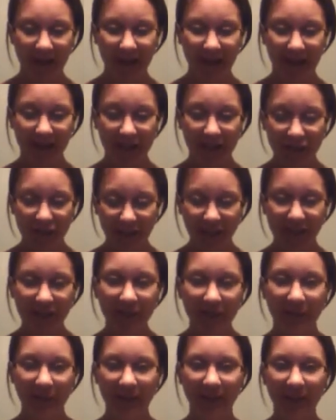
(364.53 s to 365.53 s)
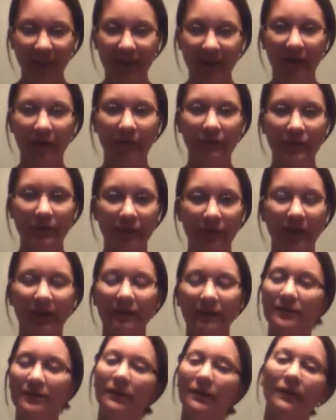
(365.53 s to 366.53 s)
In January then of
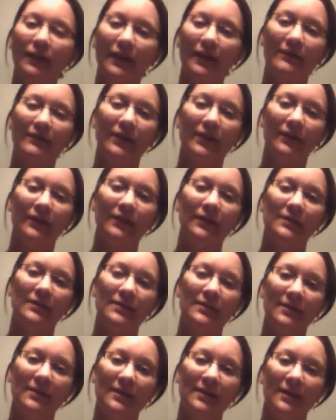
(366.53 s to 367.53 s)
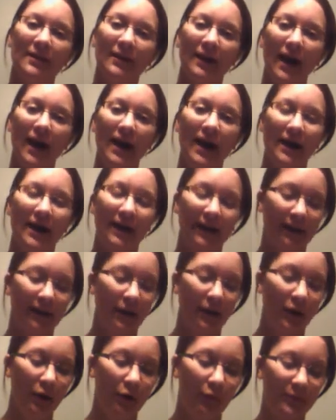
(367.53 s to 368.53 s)
2011, I
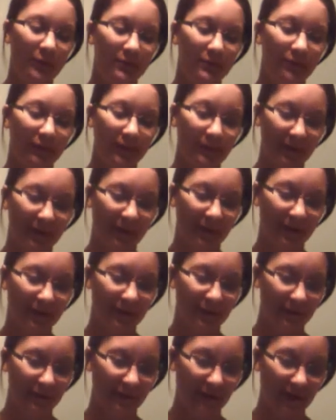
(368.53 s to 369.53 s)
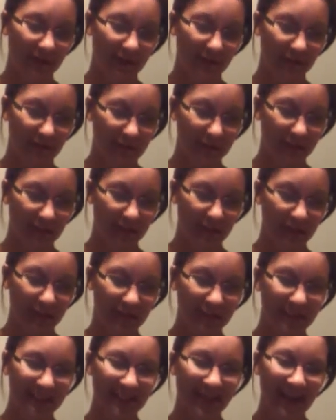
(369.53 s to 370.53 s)
was flipping through radio
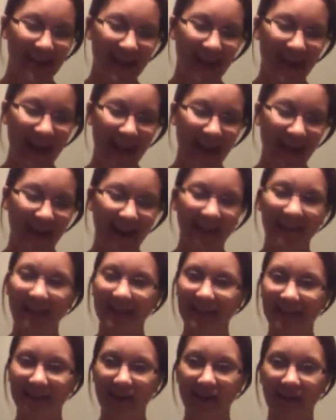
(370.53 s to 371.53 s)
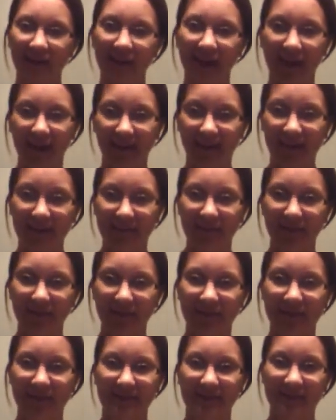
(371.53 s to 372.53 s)
stations and I landed on Caleb.
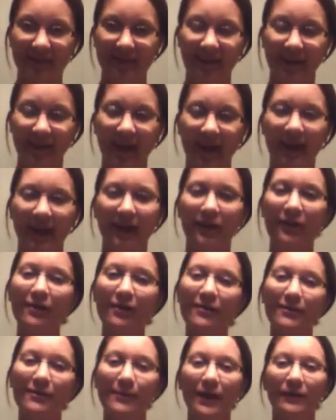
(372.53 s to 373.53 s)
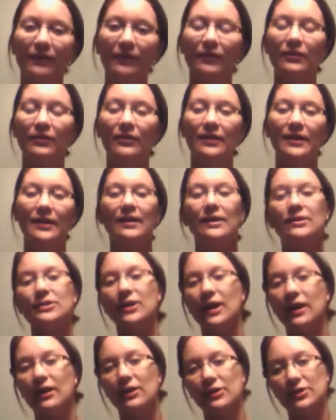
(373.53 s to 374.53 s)
And I heard about the 30-day
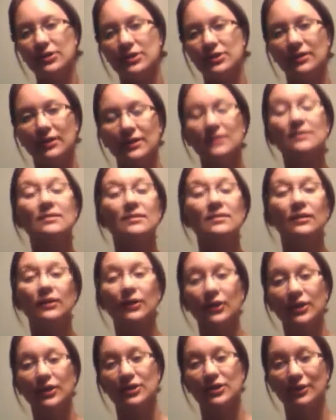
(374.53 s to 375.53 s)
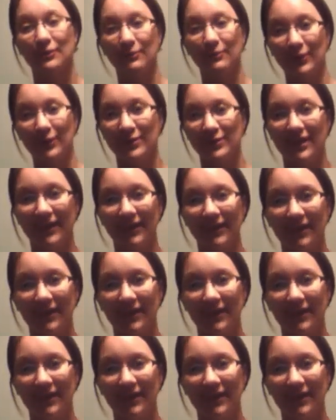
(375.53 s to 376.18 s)
challenge to listen to Christian music.